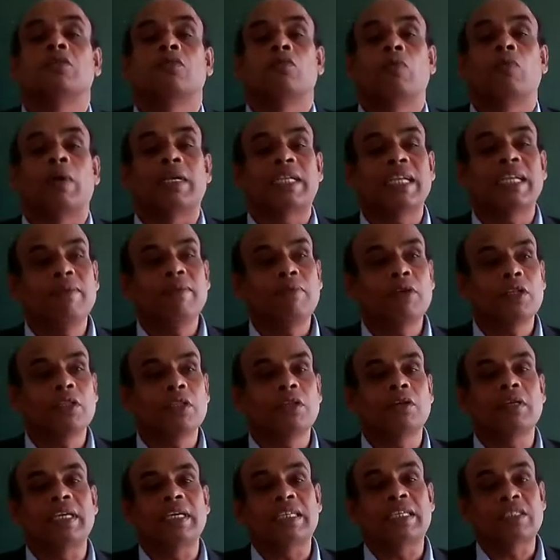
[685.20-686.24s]
whatever
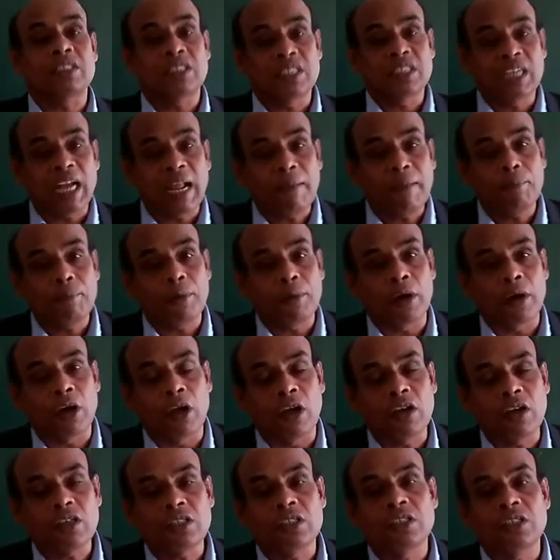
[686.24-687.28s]
the extra
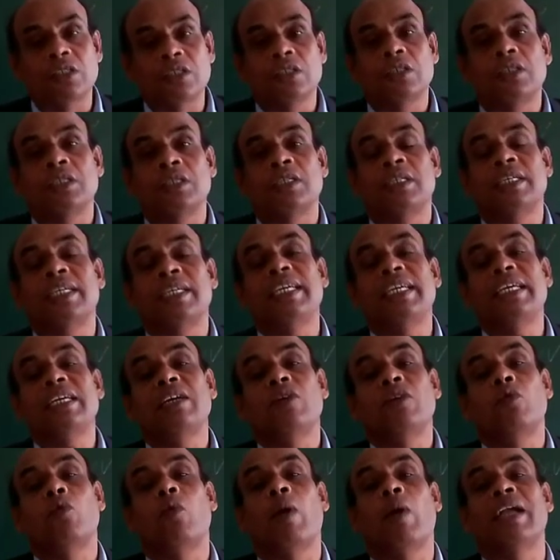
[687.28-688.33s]
products,
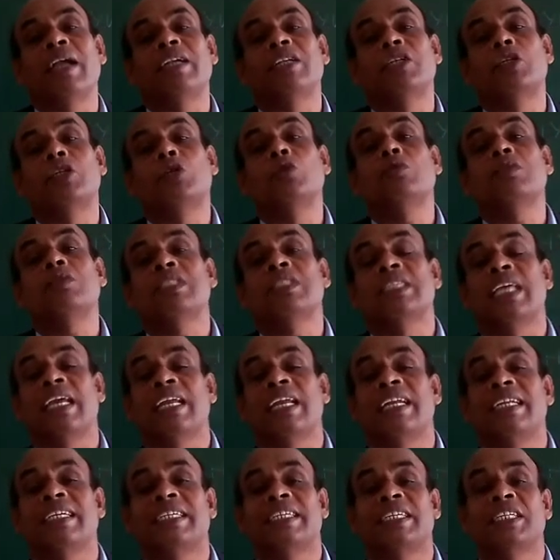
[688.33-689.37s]
he want to
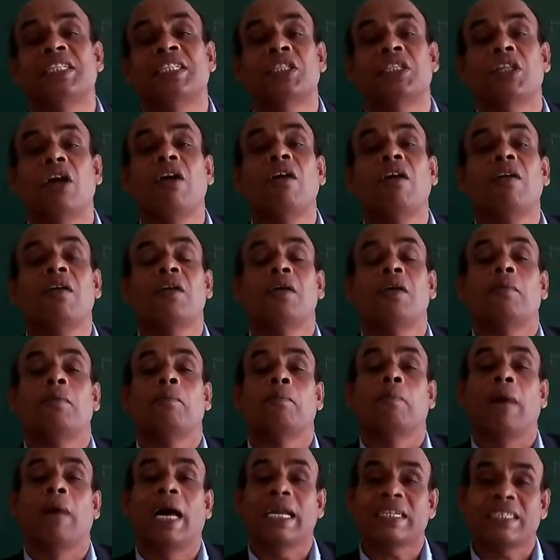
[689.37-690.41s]
sell it in the
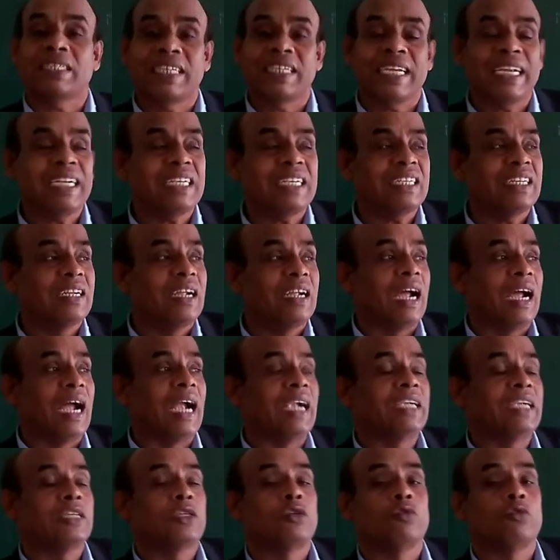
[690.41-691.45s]
market
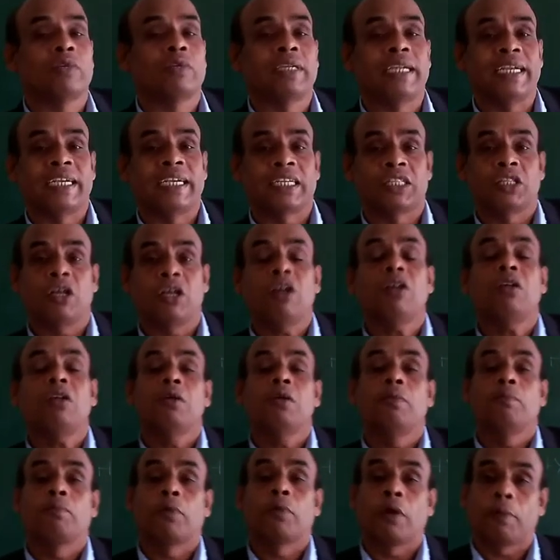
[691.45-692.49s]
and to get the
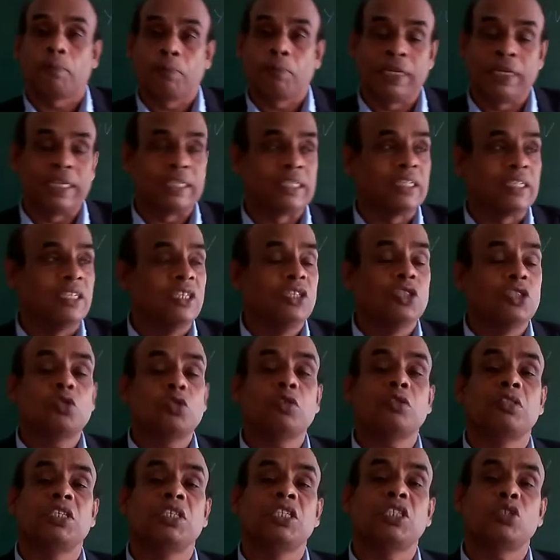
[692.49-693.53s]
profit.
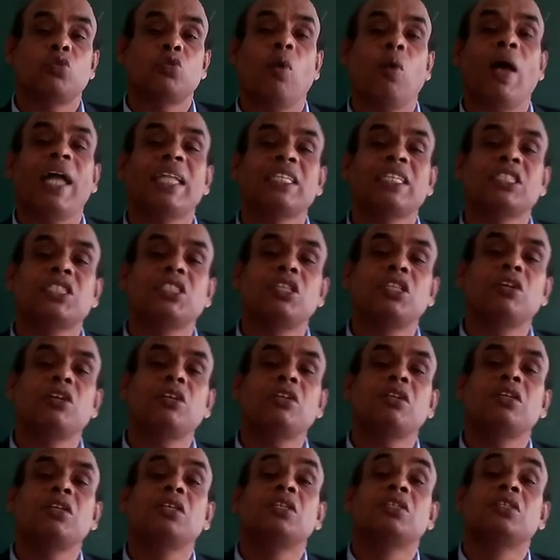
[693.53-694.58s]
So this was
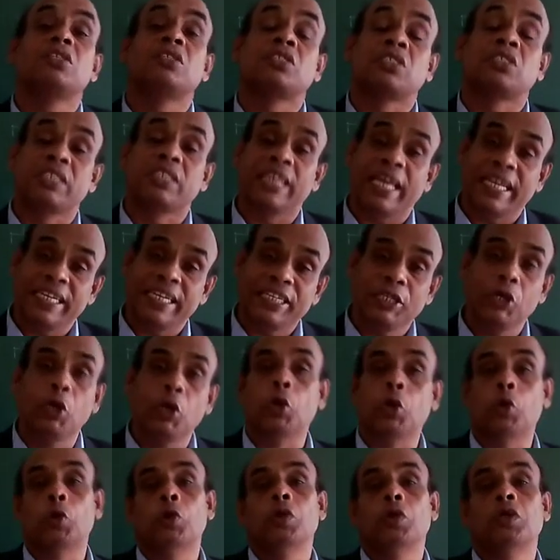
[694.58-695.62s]
the
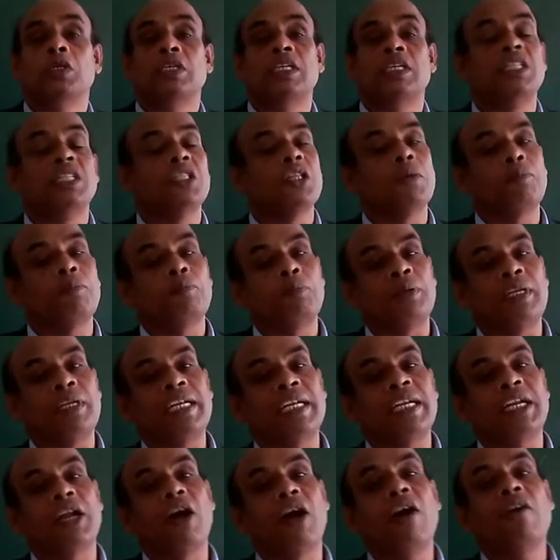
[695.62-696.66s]
scenario in the
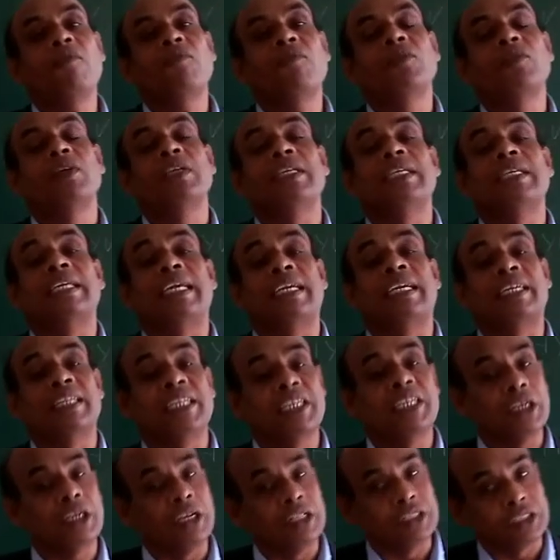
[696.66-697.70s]
field of
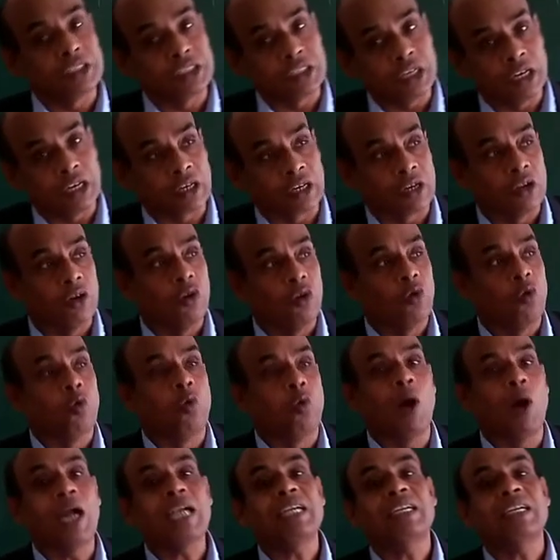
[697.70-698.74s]
agriculture.
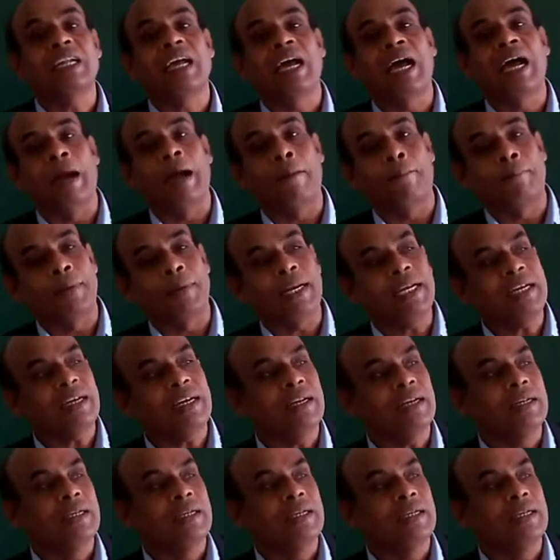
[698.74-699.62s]
What happened